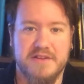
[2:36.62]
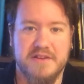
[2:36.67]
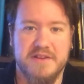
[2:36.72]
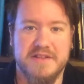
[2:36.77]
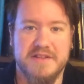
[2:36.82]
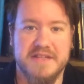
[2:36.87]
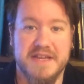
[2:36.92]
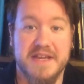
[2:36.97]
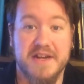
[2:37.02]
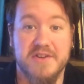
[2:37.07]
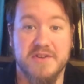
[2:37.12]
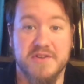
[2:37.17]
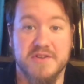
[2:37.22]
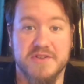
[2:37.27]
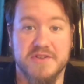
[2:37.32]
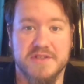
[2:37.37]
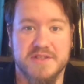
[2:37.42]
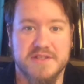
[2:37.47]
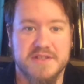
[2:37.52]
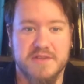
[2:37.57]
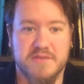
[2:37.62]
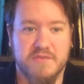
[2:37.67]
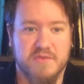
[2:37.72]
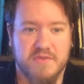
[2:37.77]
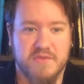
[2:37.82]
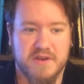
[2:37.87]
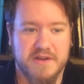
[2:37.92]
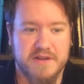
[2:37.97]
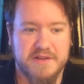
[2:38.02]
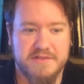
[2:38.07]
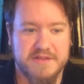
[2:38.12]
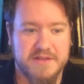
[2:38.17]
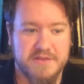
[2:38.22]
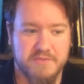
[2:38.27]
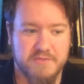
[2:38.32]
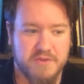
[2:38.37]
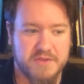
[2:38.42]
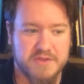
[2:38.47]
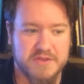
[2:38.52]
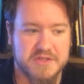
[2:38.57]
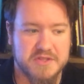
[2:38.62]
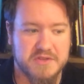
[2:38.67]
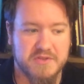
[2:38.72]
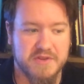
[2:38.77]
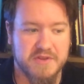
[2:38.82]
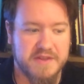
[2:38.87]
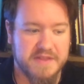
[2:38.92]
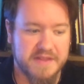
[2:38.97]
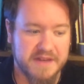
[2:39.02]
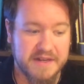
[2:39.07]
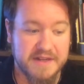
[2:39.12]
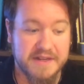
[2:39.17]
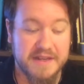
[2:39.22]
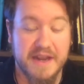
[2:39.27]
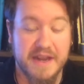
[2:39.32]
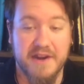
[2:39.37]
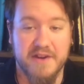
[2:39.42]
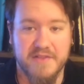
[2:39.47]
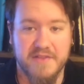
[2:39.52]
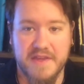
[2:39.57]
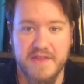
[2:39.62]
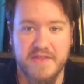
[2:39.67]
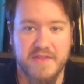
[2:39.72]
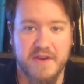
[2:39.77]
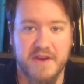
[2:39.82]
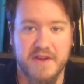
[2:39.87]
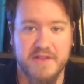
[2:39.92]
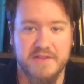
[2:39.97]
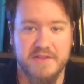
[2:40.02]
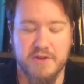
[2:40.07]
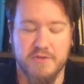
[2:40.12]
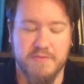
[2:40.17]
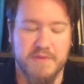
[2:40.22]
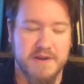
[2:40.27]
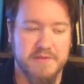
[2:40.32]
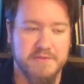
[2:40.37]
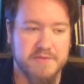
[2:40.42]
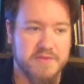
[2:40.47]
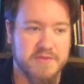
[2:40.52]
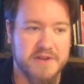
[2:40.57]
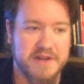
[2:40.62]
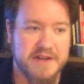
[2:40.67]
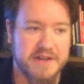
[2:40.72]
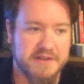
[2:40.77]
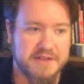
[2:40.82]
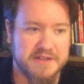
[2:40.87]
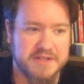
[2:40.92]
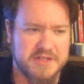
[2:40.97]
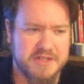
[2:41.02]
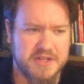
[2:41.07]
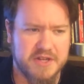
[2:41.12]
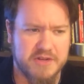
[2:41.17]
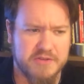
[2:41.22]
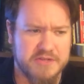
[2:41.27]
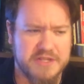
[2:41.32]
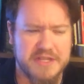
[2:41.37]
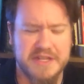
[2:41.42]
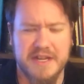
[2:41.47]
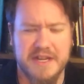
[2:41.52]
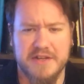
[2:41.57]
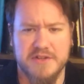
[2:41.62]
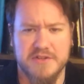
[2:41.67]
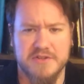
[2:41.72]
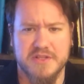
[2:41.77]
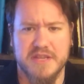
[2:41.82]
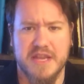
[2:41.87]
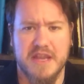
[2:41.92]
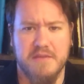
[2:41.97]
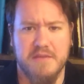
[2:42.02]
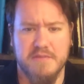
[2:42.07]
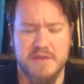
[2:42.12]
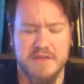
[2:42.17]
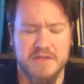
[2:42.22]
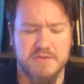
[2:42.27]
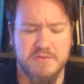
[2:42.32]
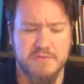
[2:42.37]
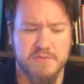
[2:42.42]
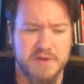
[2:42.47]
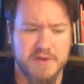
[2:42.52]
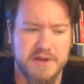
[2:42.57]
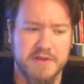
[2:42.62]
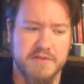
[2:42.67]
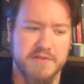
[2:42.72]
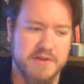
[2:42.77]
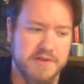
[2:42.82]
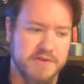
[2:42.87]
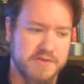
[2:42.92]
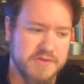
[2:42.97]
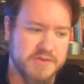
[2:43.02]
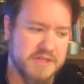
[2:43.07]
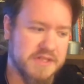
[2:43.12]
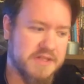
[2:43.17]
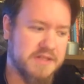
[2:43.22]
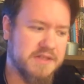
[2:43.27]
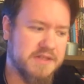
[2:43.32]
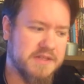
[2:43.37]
His editors didn't want the story. They didn't care. They thought nobody would read it because teenagers can't be superheroes,